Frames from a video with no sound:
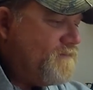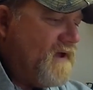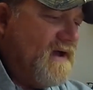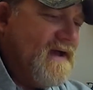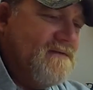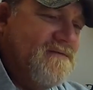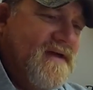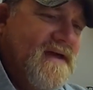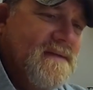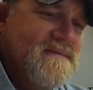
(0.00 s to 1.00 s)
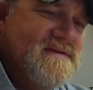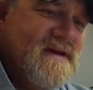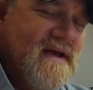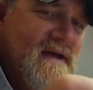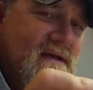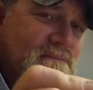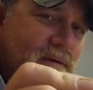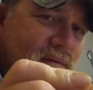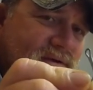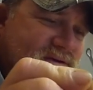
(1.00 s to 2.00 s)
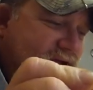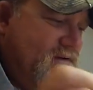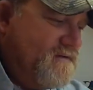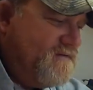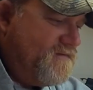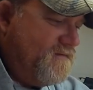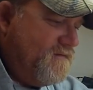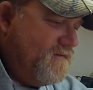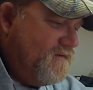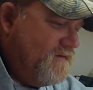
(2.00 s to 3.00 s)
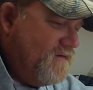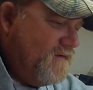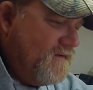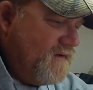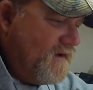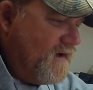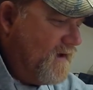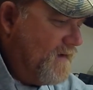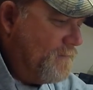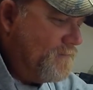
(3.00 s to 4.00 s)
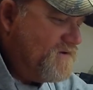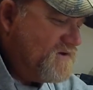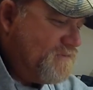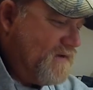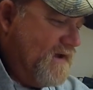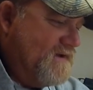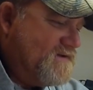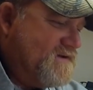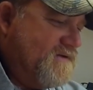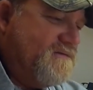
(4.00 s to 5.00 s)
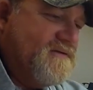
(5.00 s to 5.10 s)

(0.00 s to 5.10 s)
I got VMC Permasteels, just plain silver